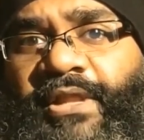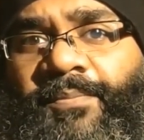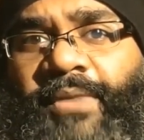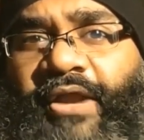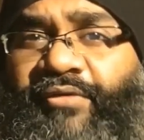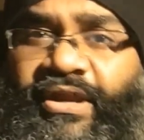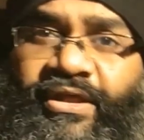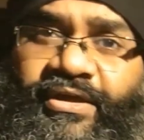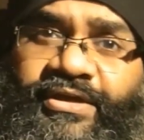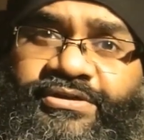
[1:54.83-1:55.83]
By
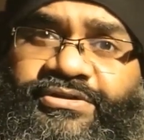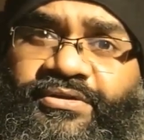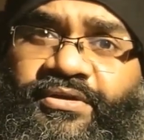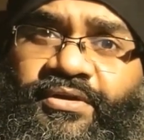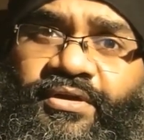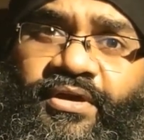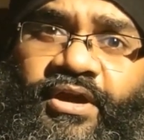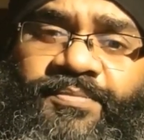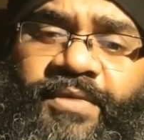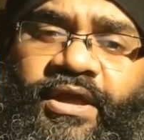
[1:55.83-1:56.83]
reading it,
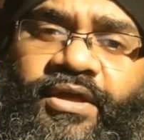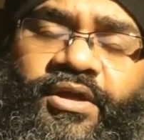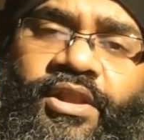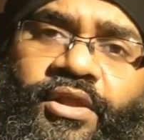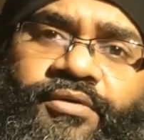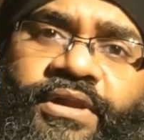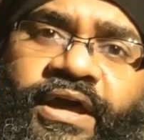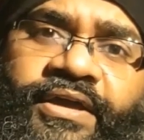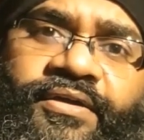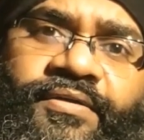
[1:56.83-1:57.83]
it may look
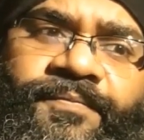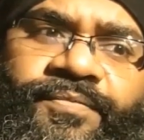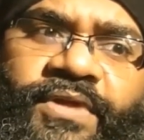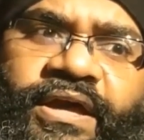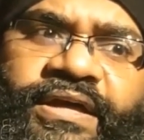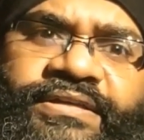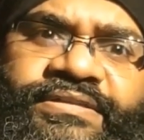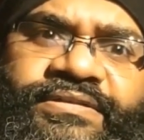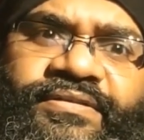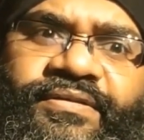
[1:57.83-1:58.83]
like
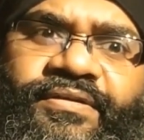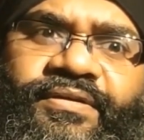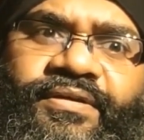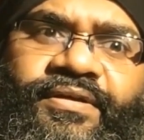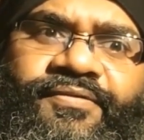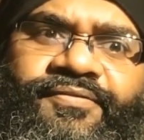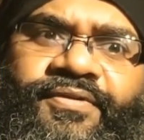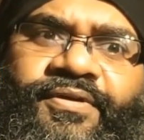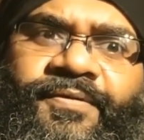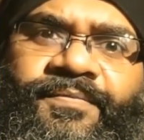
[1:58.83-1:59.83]
as if
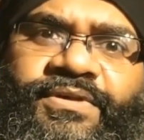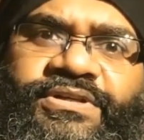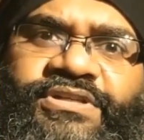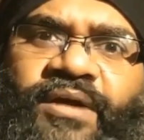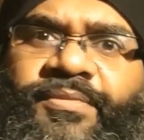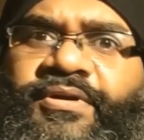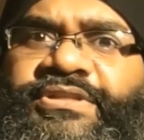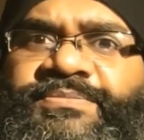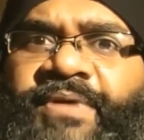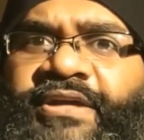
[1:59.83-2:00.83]
Dahmer
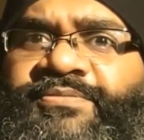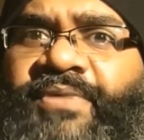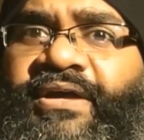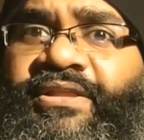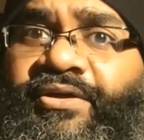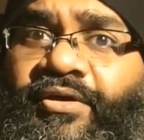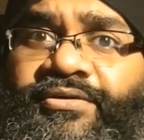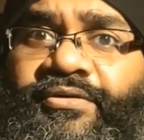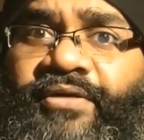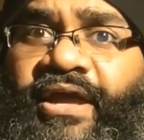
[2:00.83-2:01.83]
is backed by the
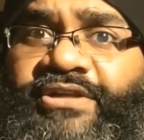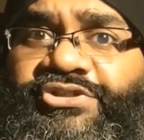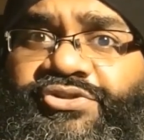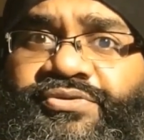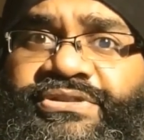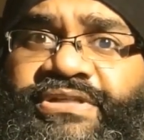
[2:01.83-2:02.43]
author and shows